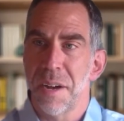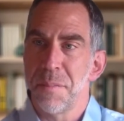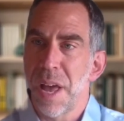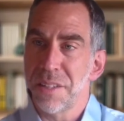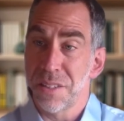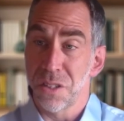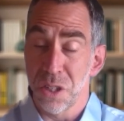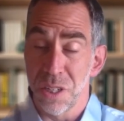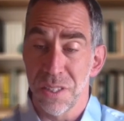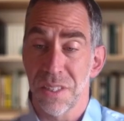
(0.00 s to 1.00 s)
as
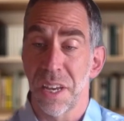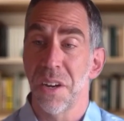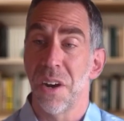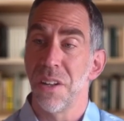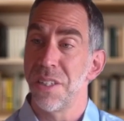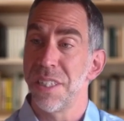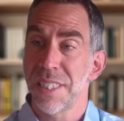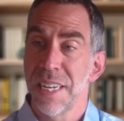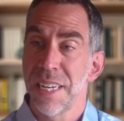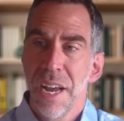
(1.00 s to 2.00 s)
she's a
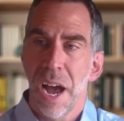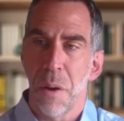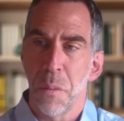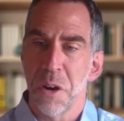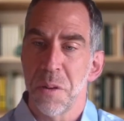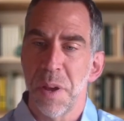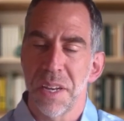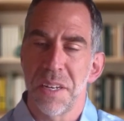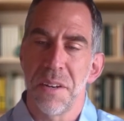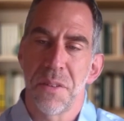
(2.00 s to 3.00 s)
psychologist, wanted to make
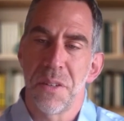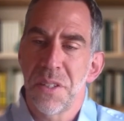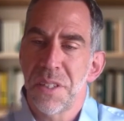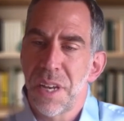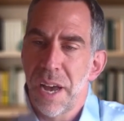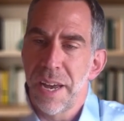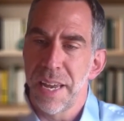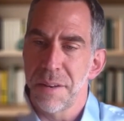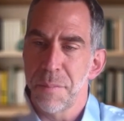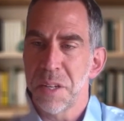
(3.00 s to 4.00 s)
a difference
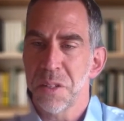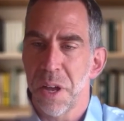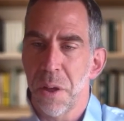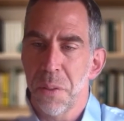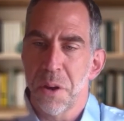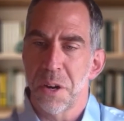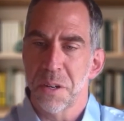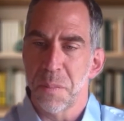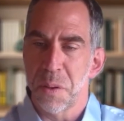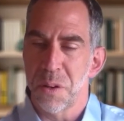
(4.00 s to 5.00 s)
in mental health in our
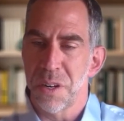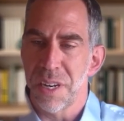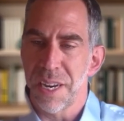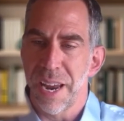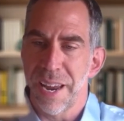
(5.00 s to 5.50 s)
community,